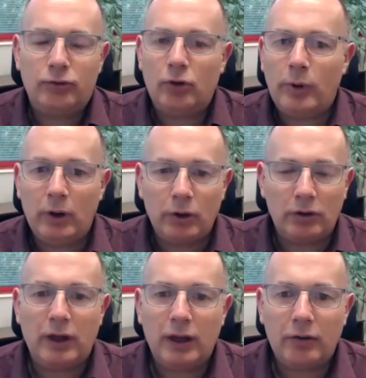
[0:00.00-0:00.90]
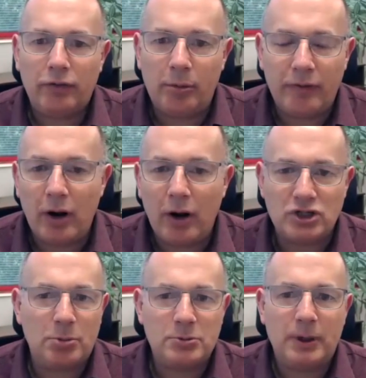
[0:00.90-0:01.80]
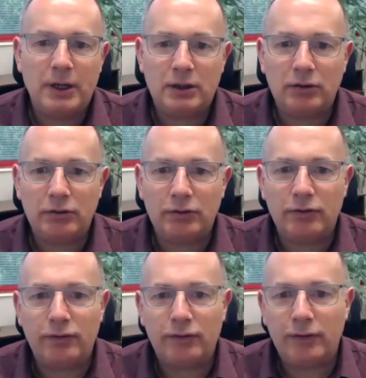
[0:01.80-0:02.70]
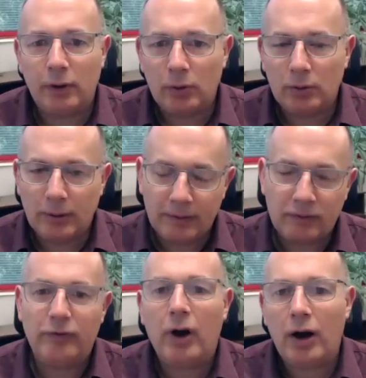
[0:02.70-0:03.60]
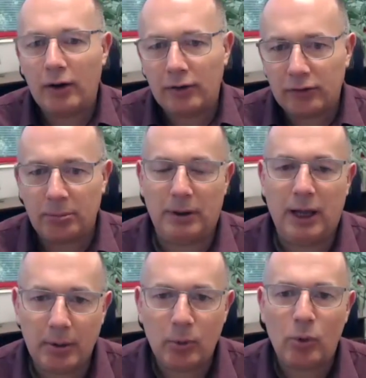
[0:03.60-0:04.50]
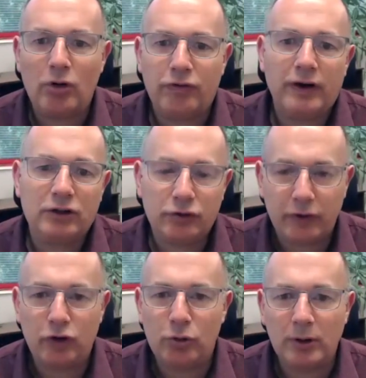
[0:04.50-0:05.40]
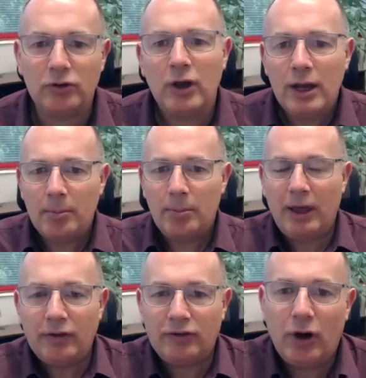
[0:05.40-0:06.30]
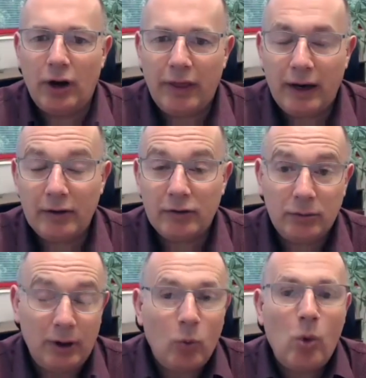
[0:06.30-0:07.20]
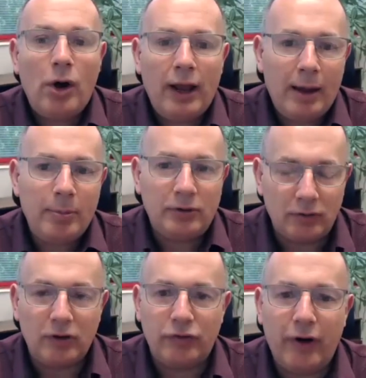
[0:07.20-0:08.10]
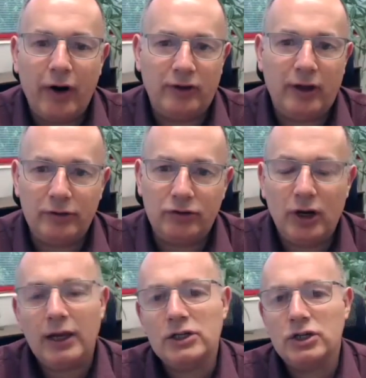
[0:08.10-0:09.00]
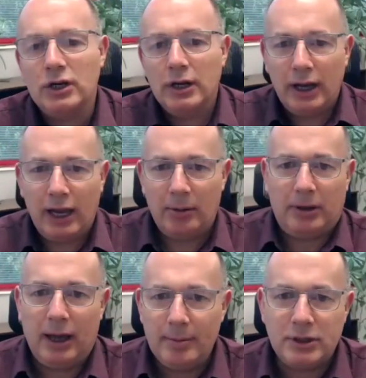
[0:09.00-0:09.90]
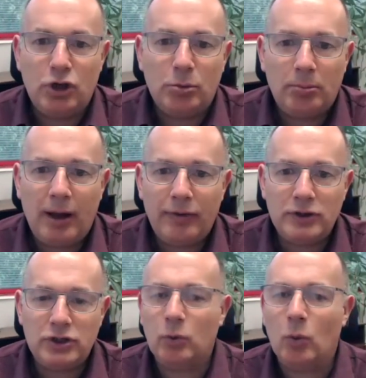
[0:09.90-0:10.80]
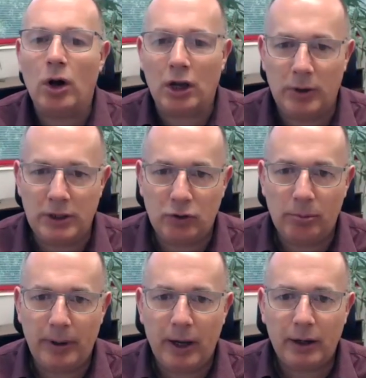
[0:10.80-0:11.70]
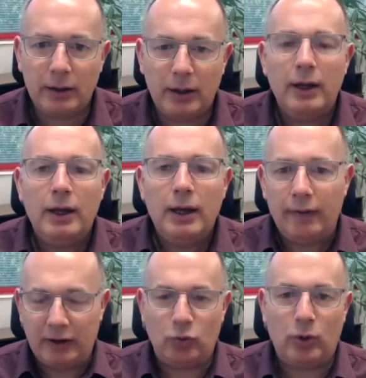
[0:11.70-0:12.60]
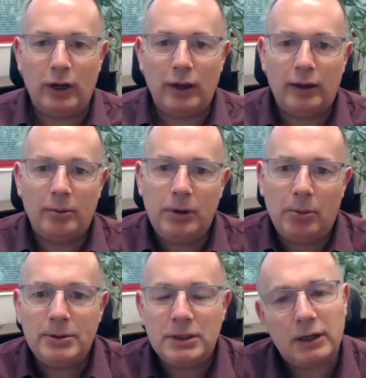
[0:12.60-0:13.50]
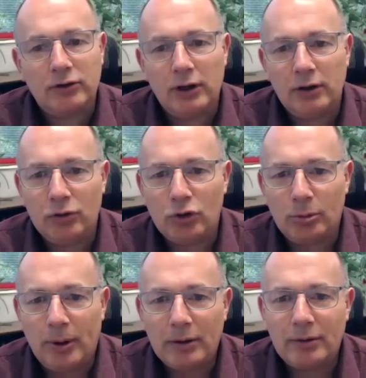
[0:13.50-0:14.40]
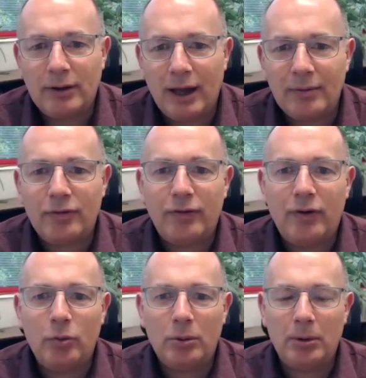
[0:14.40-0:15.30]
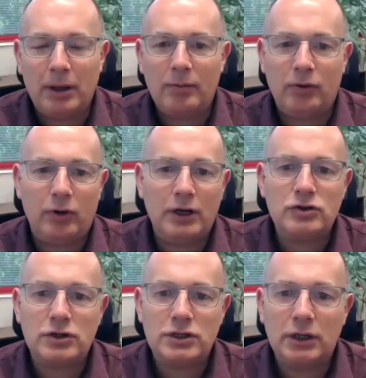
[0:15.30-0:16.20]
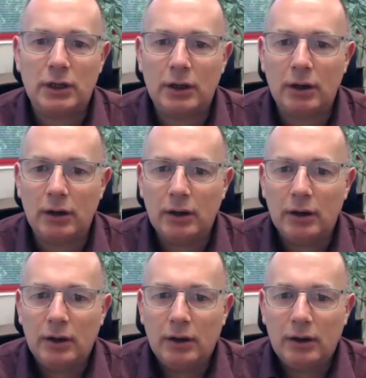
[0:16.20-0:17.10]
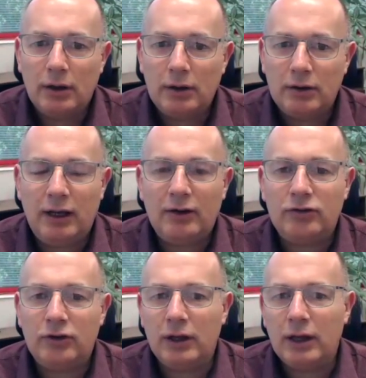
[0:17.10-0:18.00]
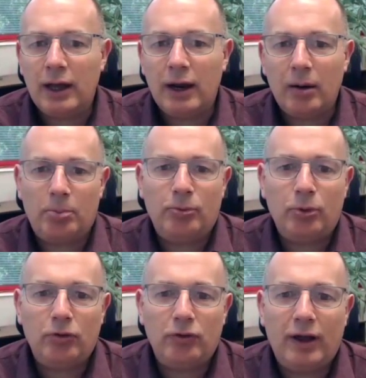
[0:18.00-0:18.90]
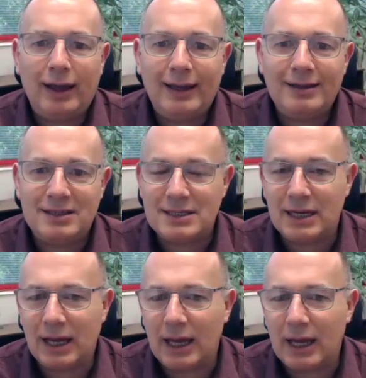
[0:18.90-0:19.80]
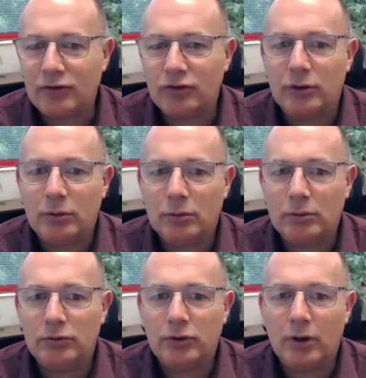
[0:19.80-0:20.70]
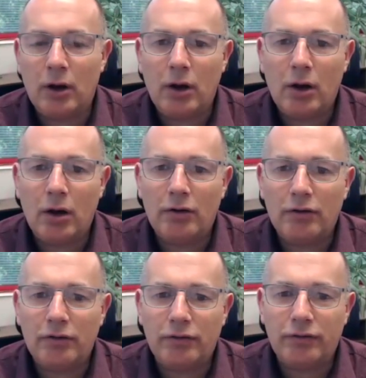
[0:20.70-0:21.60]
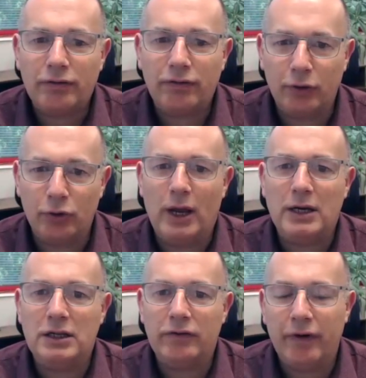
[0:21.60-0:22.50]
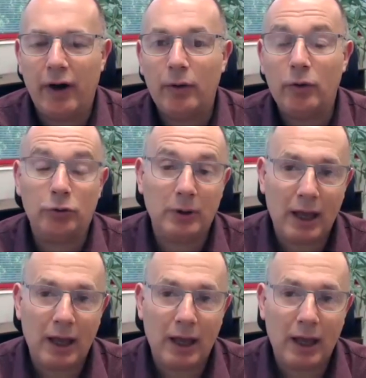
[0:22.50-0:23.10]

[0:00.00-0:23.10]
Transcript: So we look at that from a biologic perspective. Is the virus becoming more infectious for humans? But the other side of that is, what happens if this virus does change and it becomes a human pathogen? What can we do about it? And that's where the particular study you talked about came from. We became very interested in testing our sort of existing arsenals of flu antivirals.